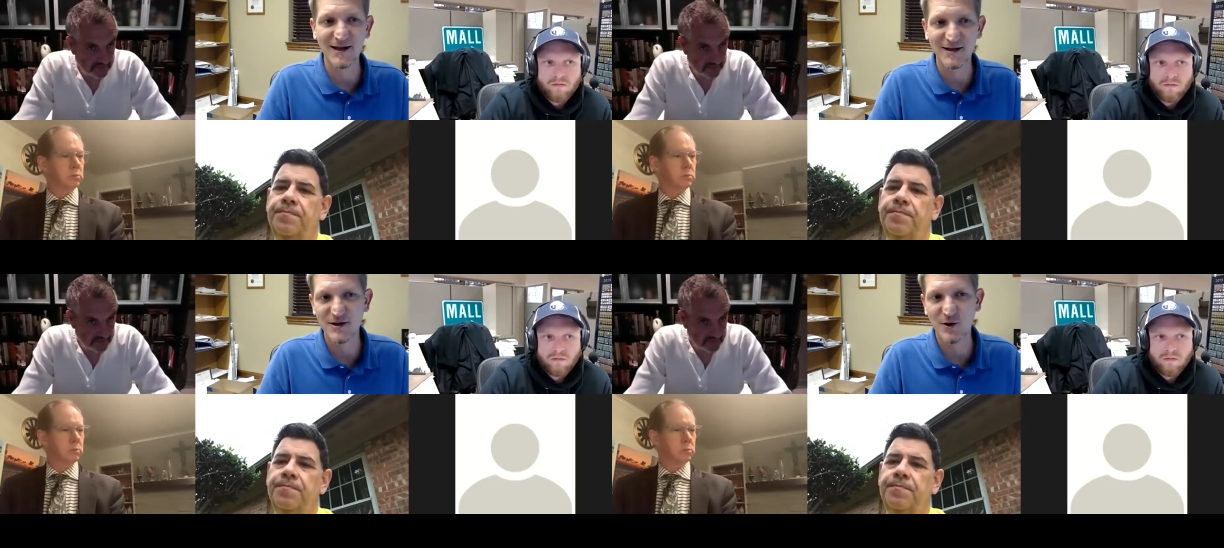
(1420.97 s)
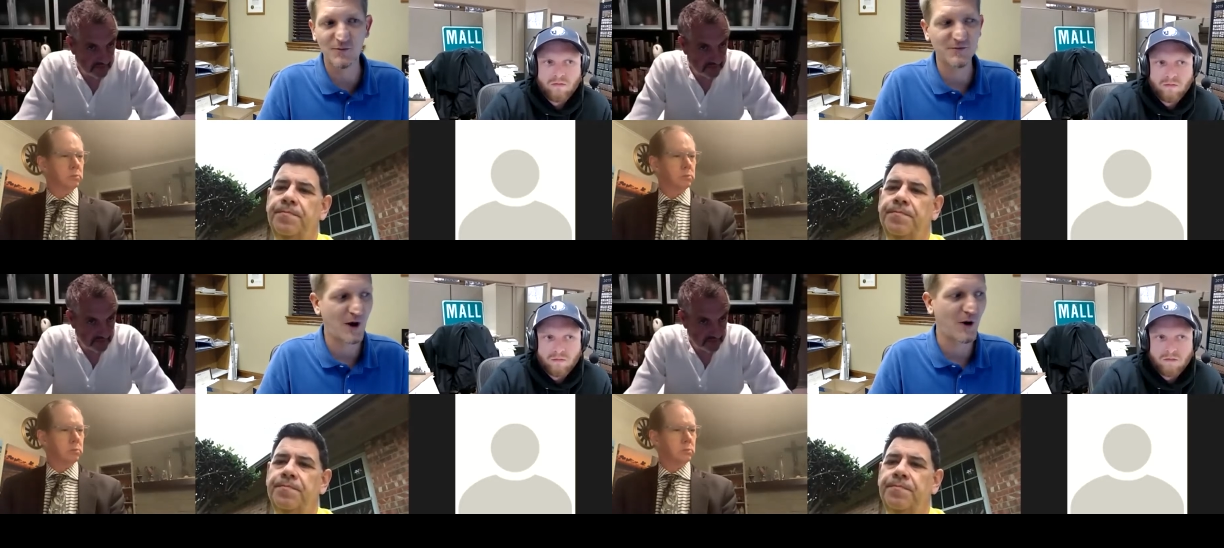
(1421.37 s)
Speaker 1: So
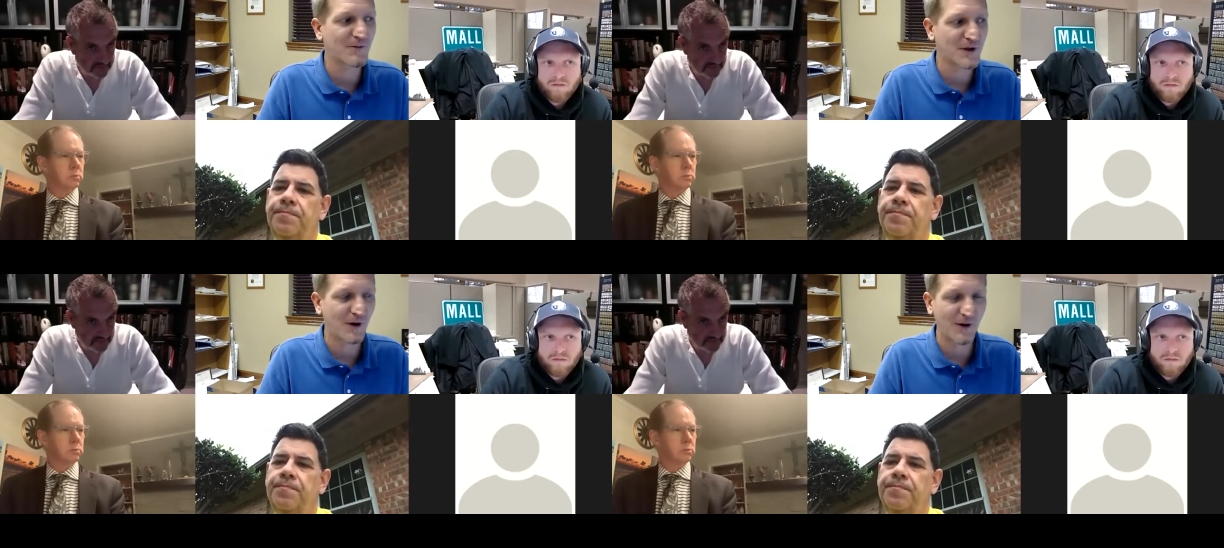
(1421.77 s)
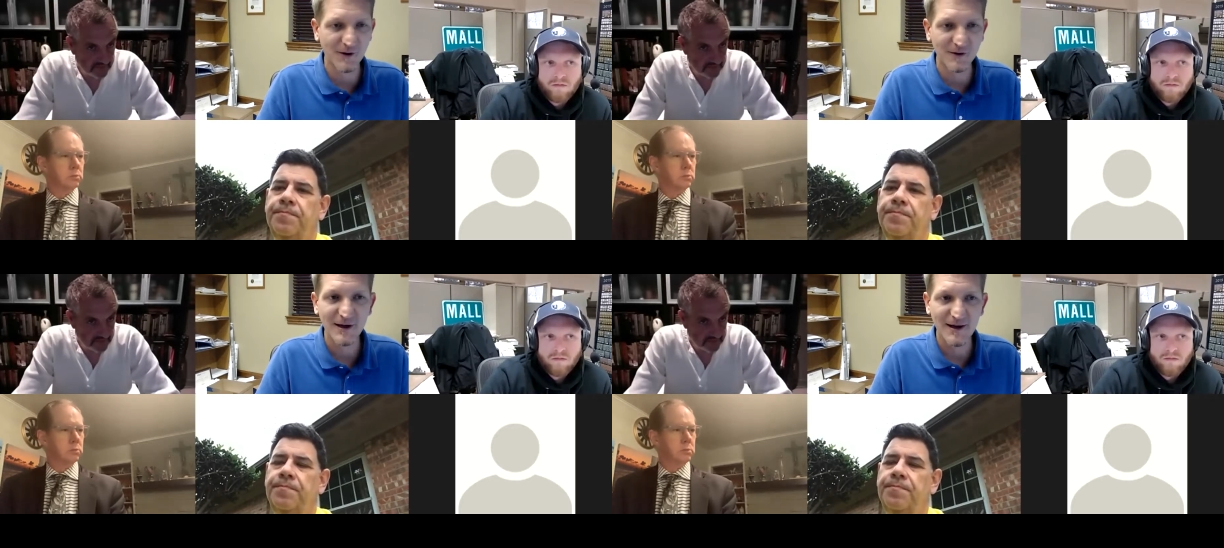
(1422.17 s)
the hopes
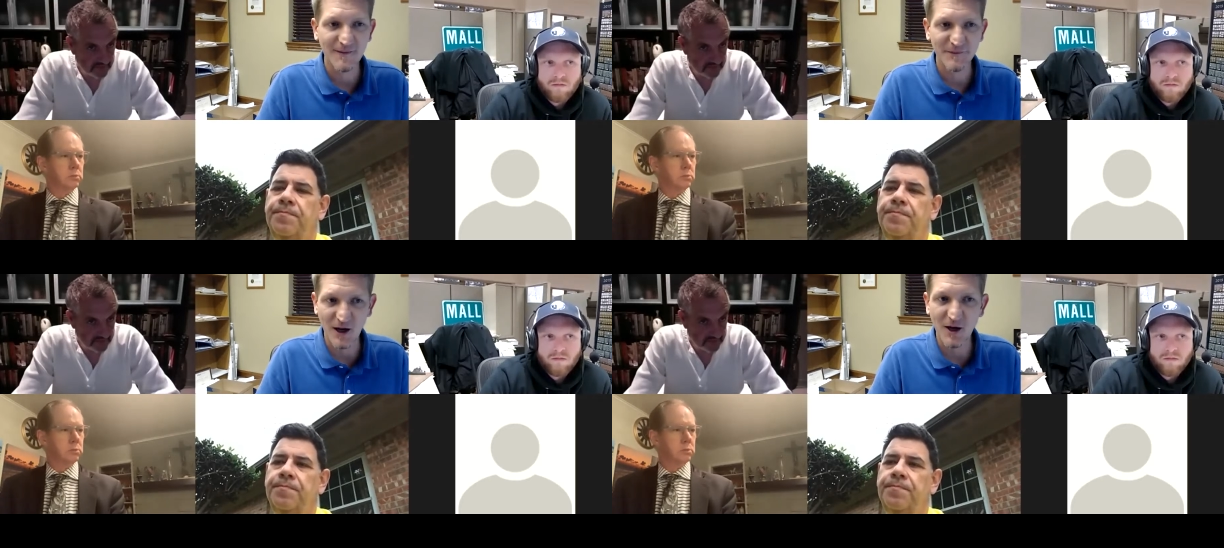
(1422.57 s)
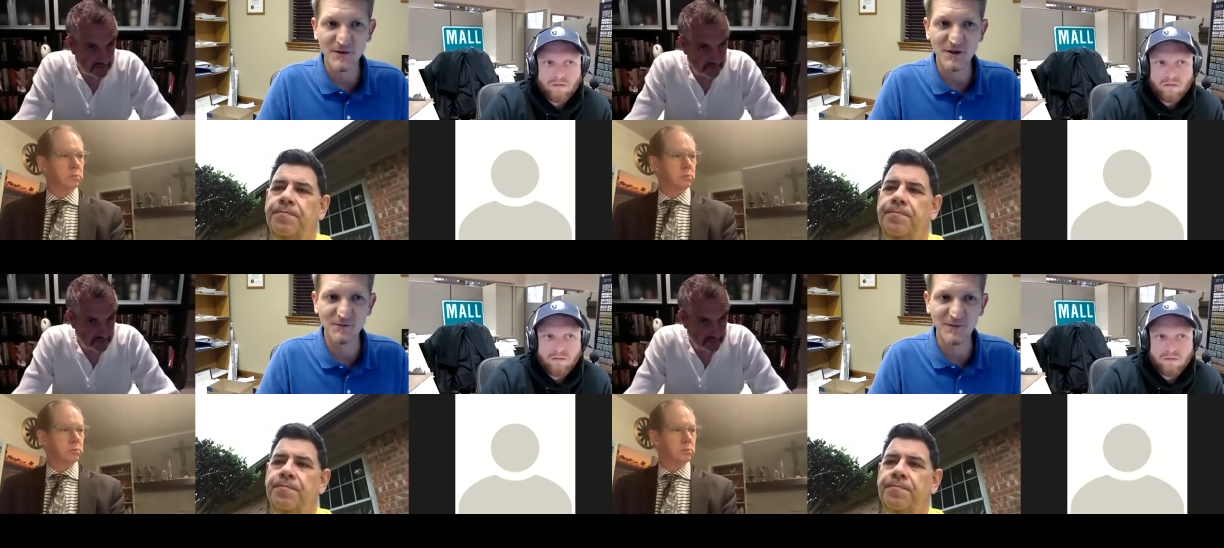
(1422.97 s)
are the humps
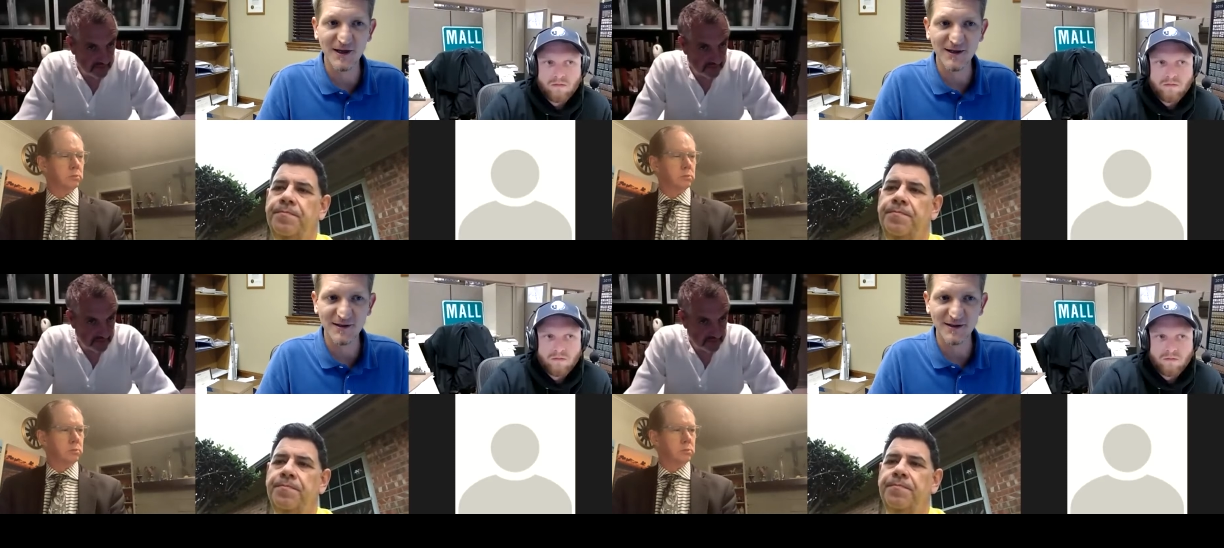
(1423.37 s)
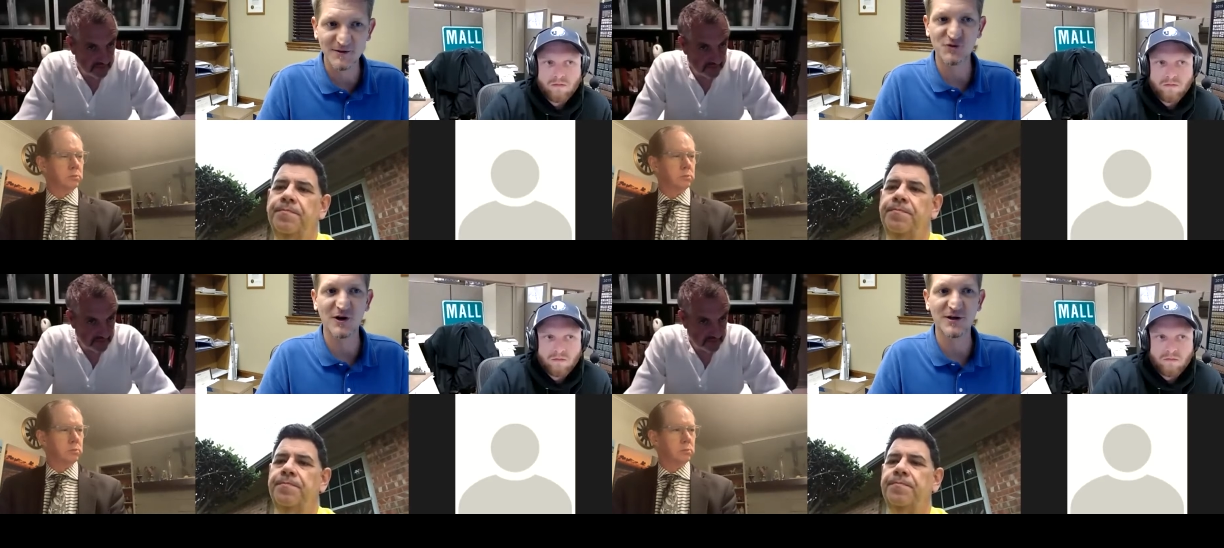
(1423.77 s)
could be
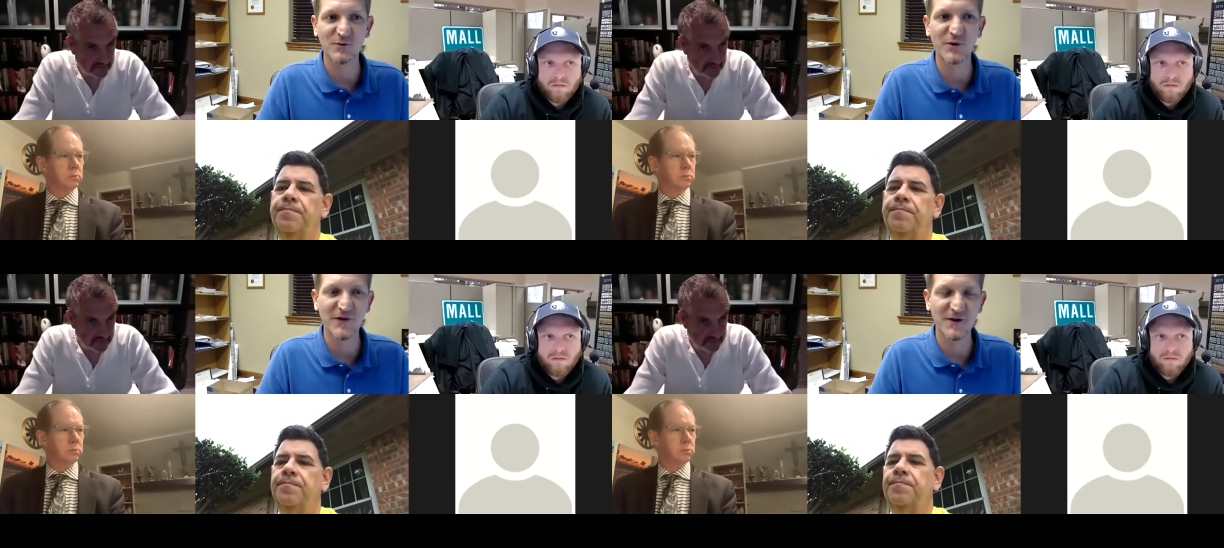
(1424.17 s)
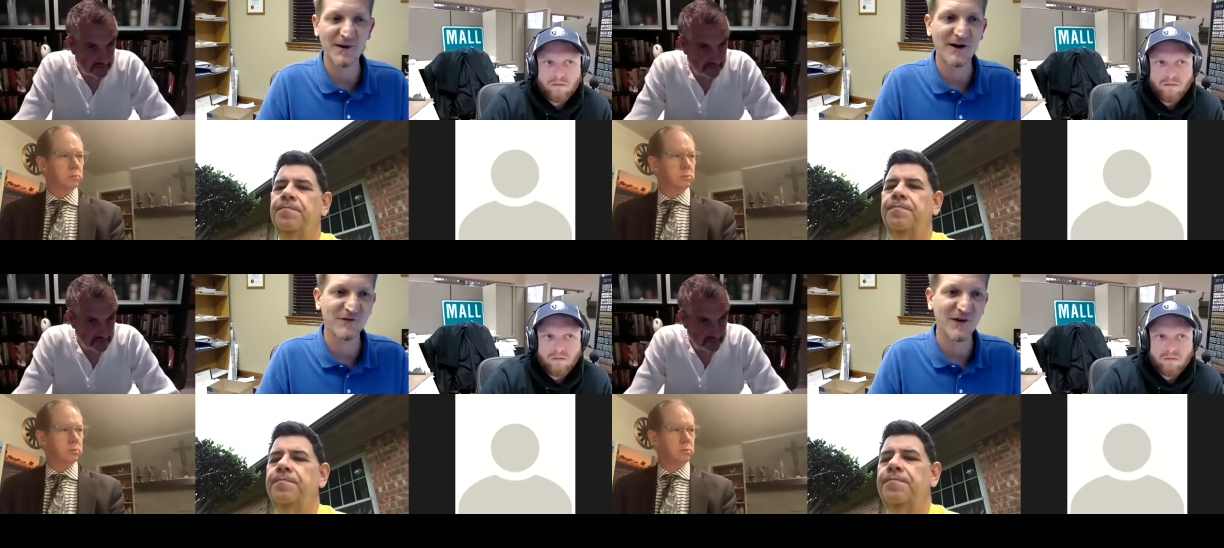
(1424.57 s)
constructed within
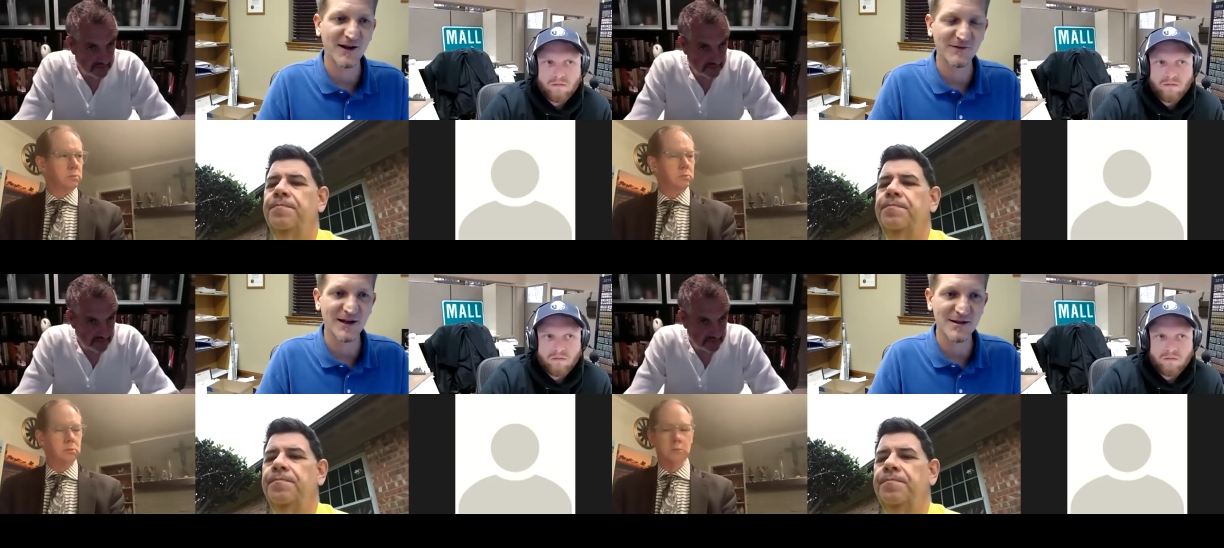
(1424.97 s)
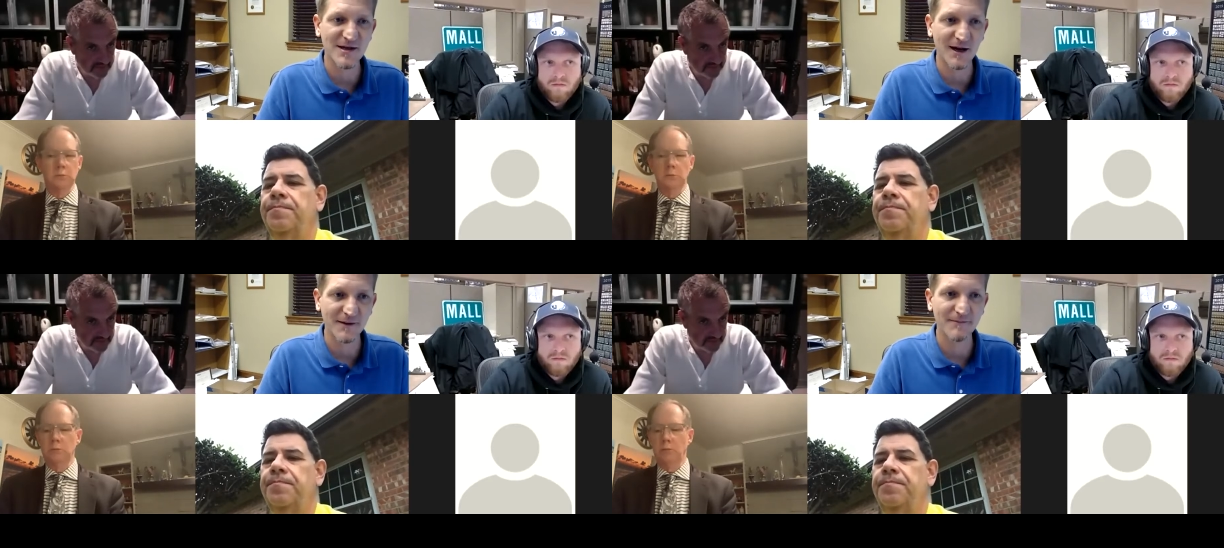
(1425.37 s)
about five days'
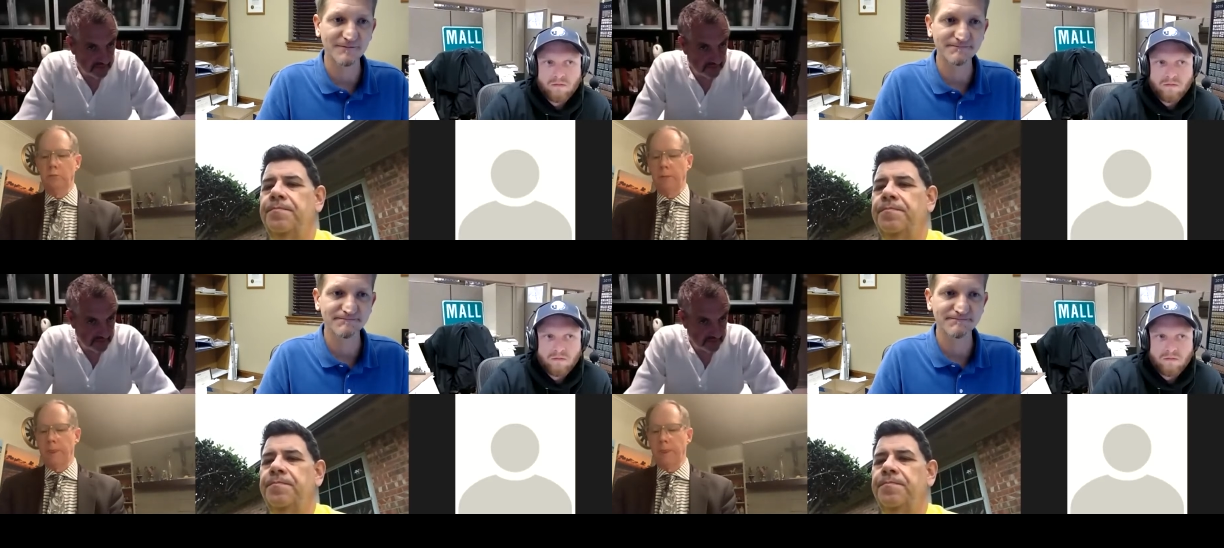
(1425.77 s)
time.